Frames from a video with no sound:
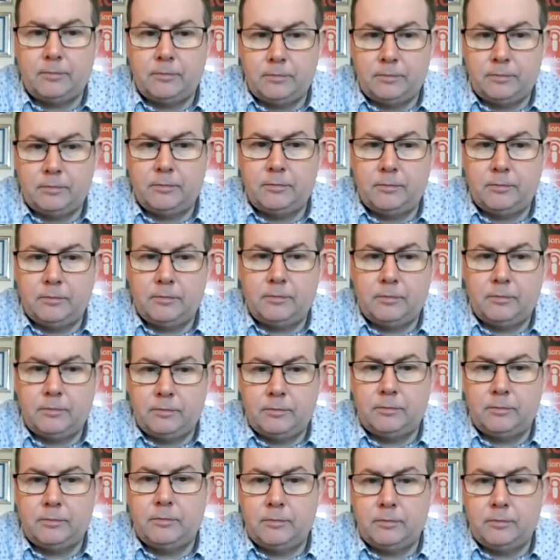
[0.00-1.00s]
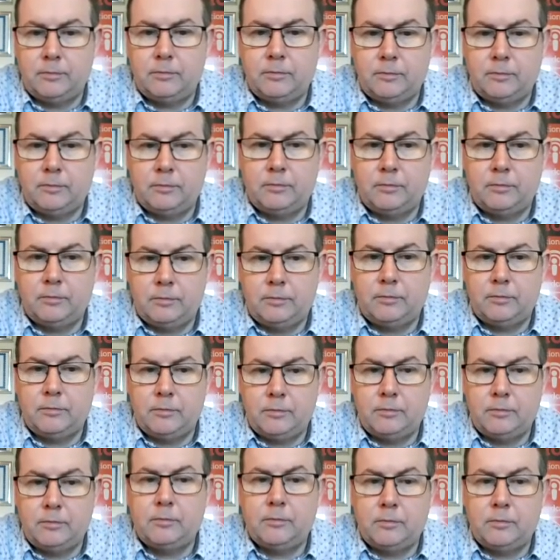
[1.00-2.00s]

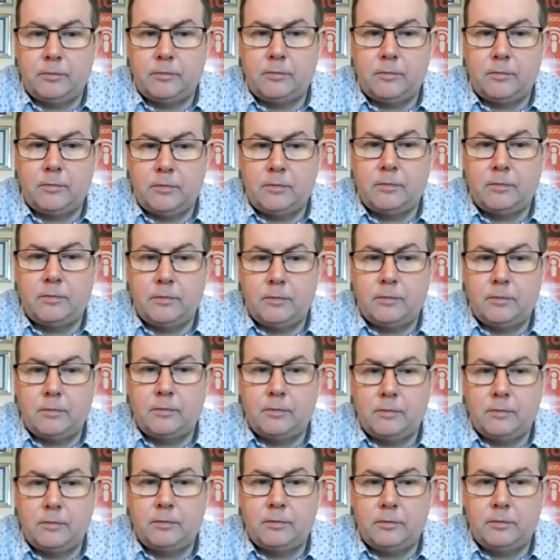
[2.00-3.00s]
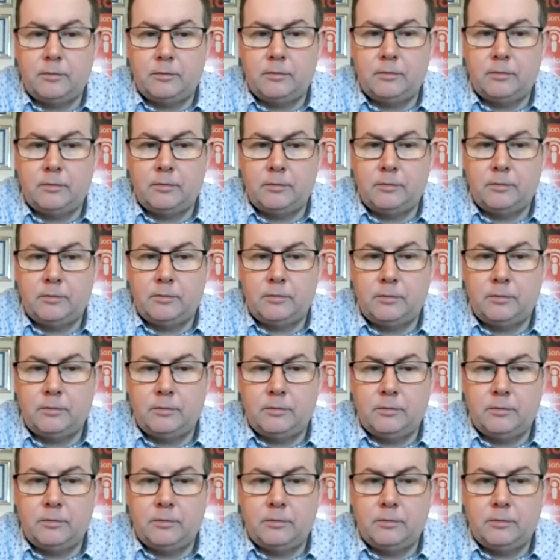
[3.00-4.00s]

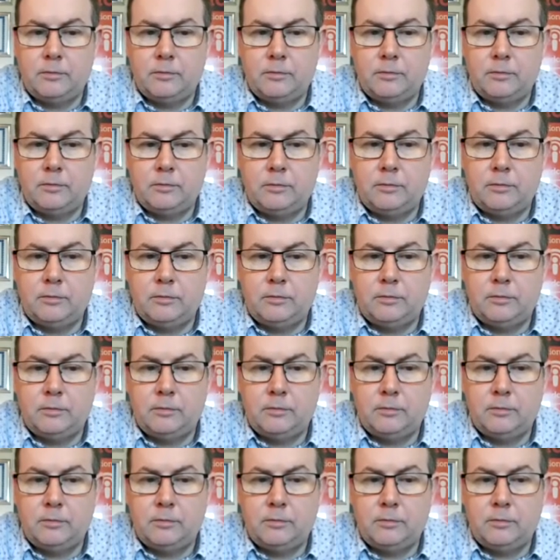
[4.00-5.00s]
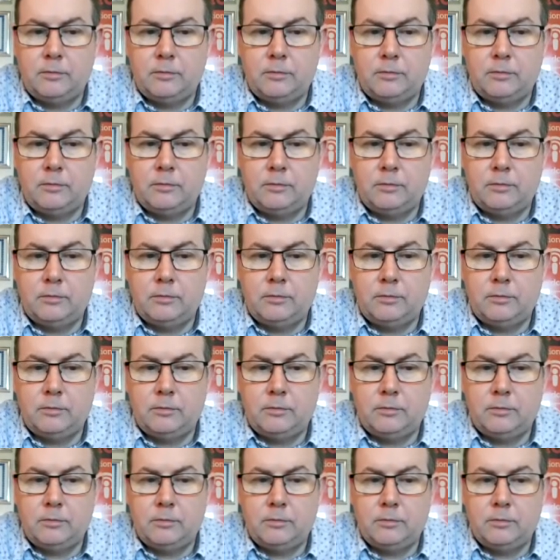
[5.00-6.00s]

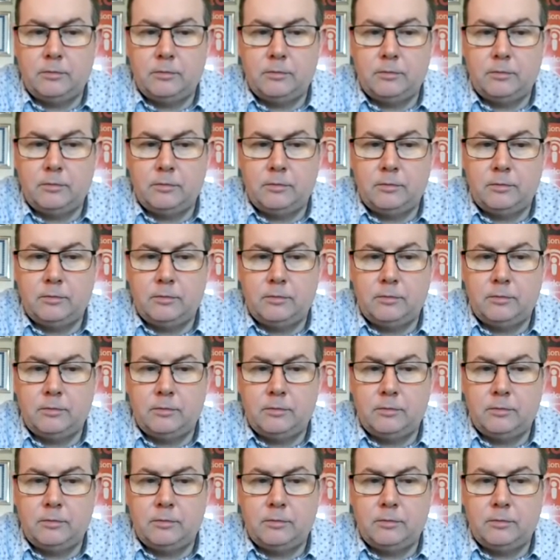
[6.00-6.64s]
No words are spoken by the person on screen.